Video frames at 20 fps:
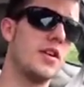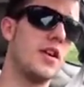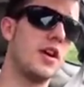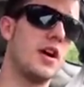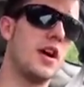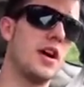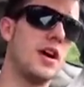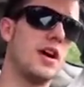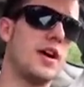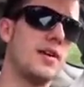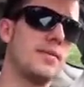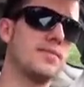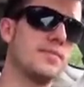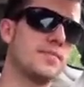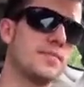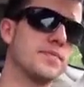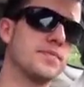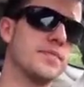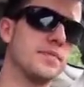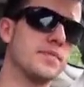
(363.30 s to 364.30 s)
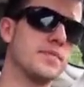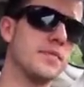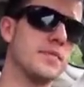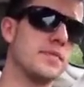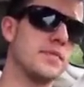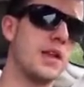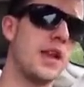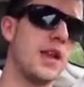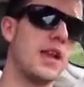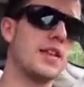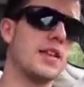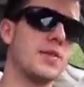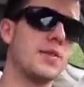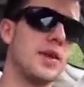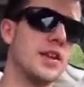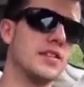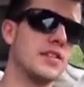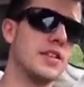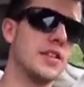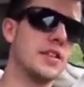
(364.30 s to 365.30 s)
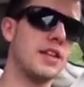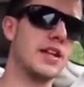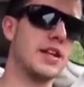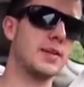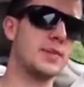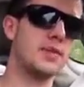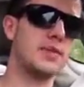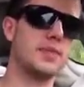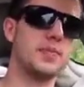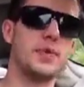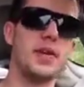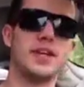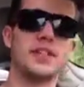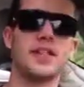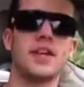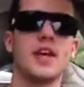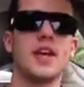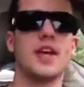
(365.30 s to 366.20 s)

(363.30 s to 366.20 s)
at the wrestling collectibles place,